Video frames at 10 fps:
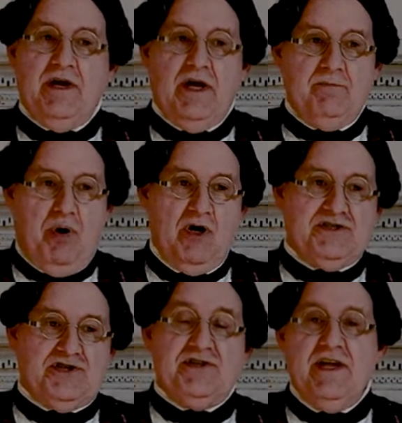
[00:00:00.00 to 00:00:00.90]
And
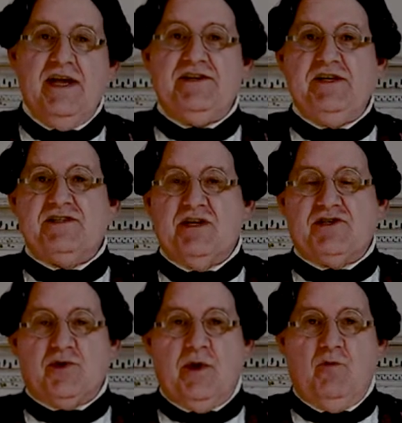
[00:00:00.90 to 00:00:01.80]
punch in the 18th
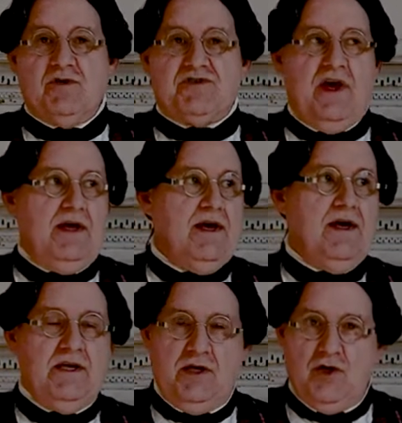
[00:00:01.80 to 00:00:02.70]
century was a
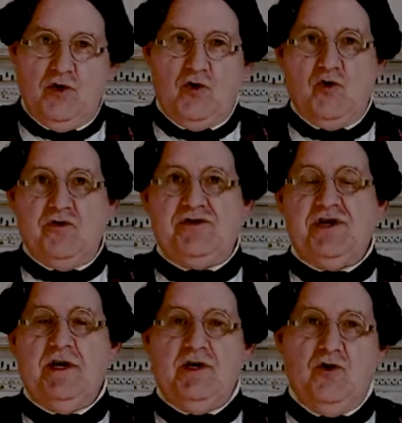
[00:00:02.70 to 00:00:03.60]
huge,
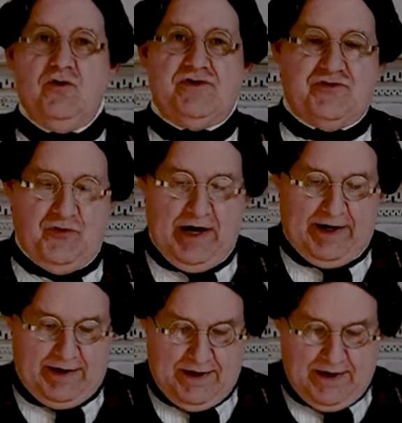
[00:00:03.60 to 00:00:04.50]
huge drink.